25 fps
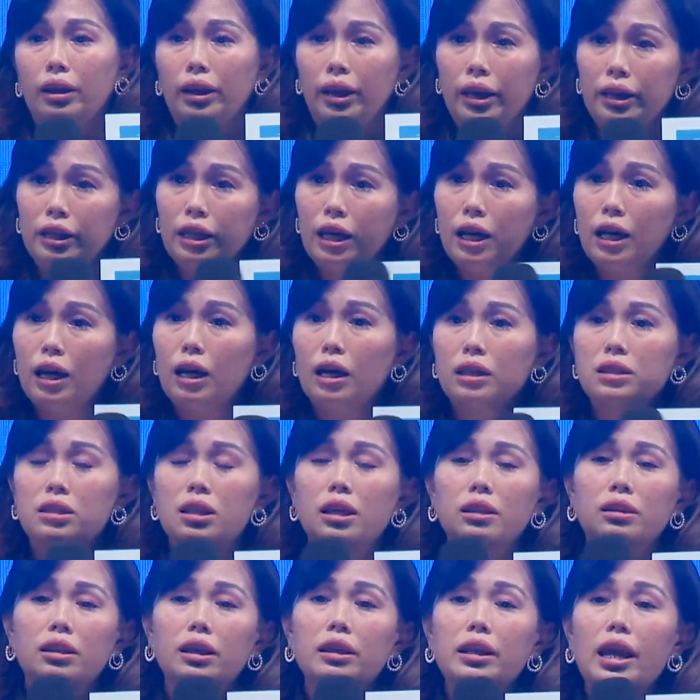in a
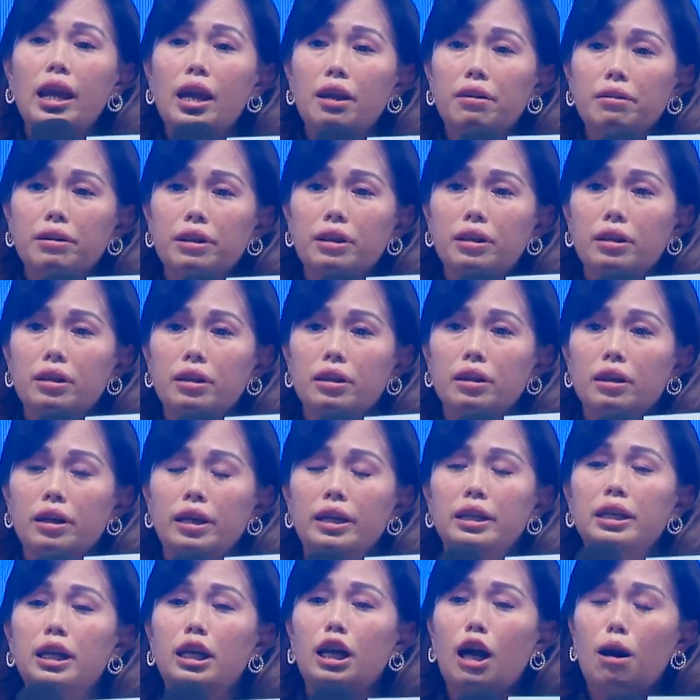certain area,
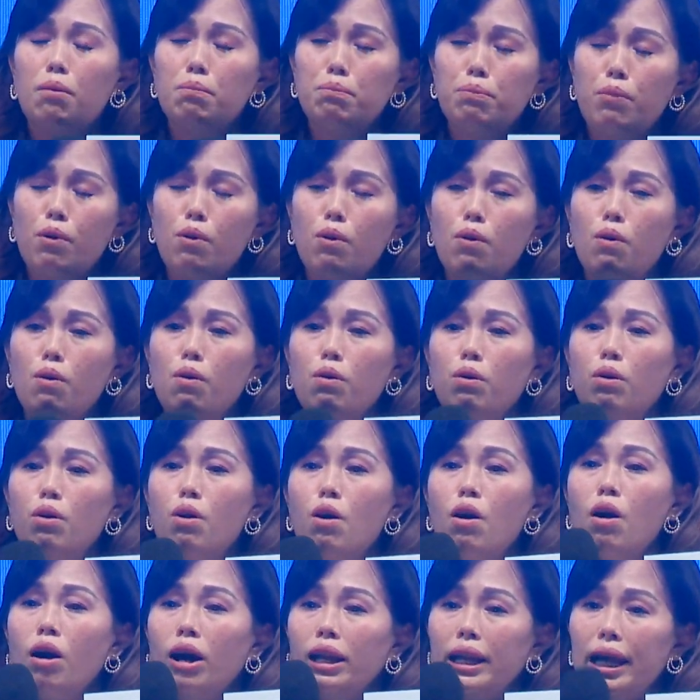in a kampung,
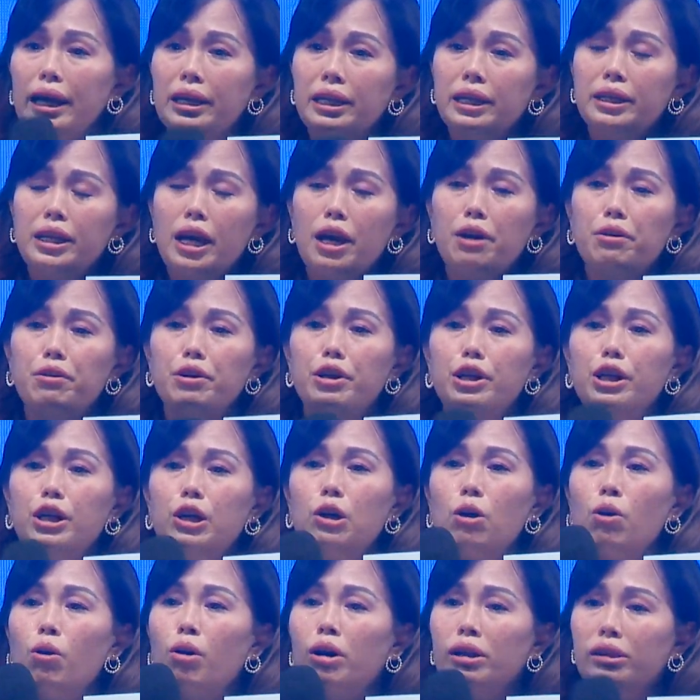a landed area,
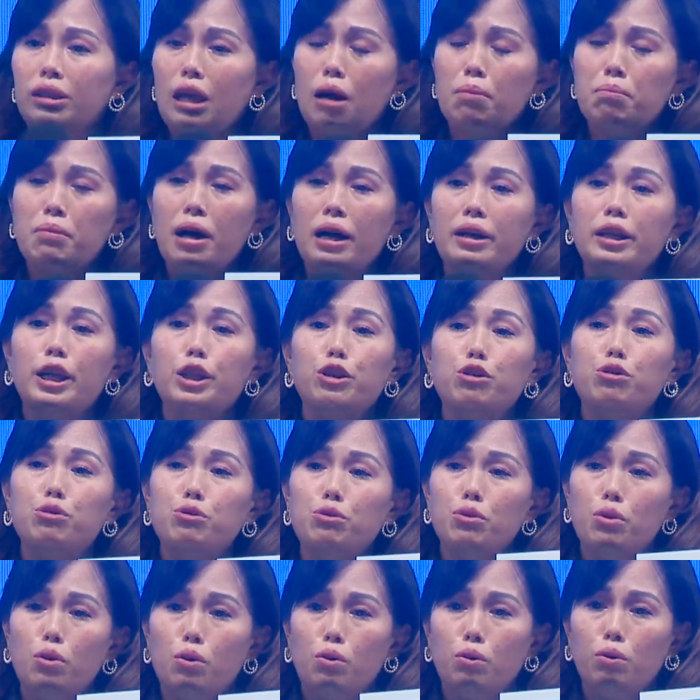or a taman that you
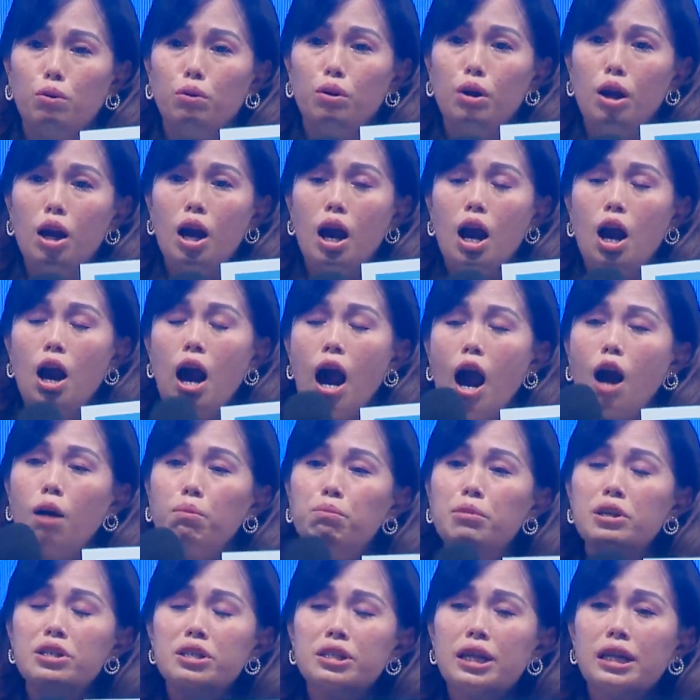know. How
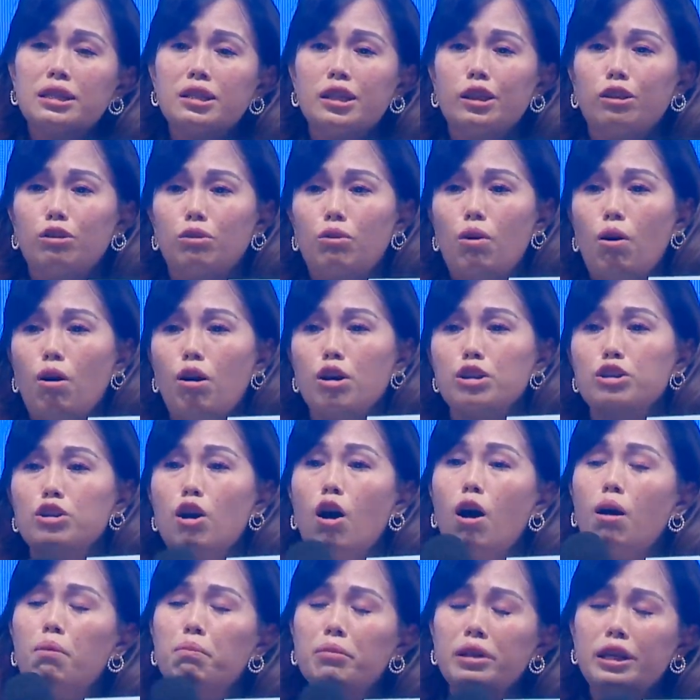much does it cost?
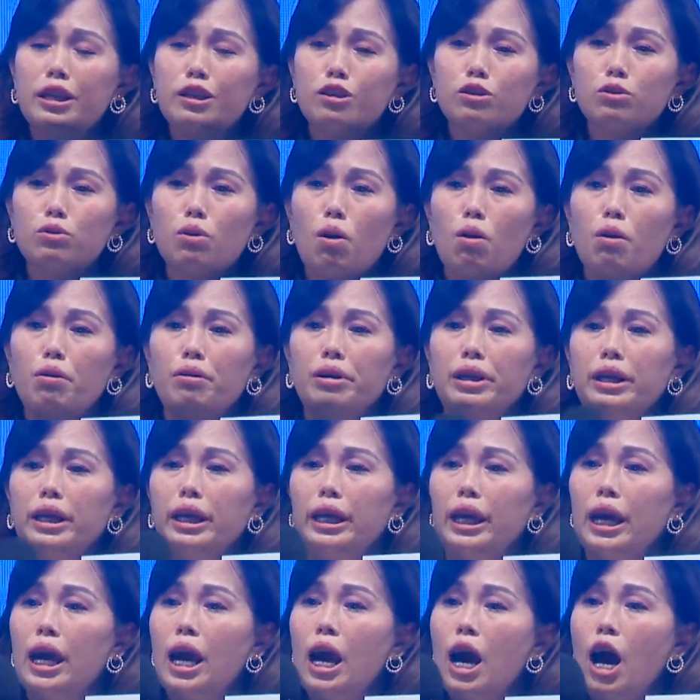How many
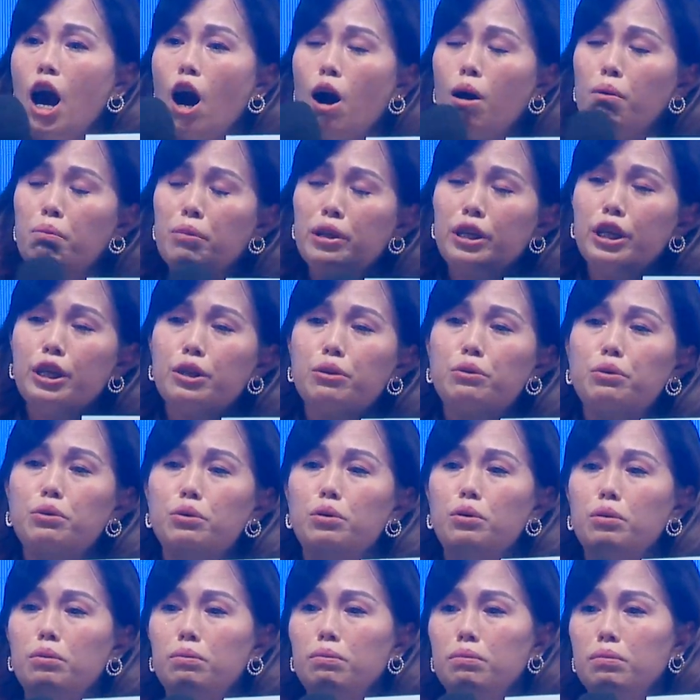stories? How many
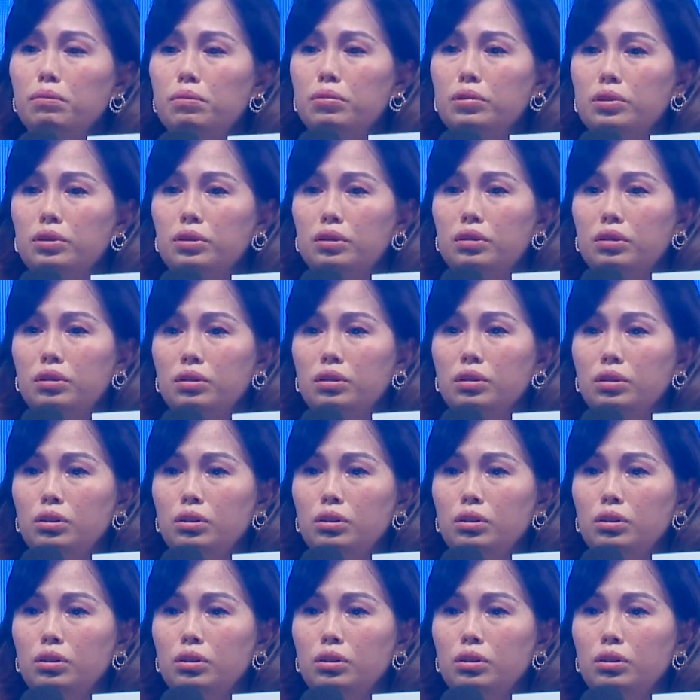rooms?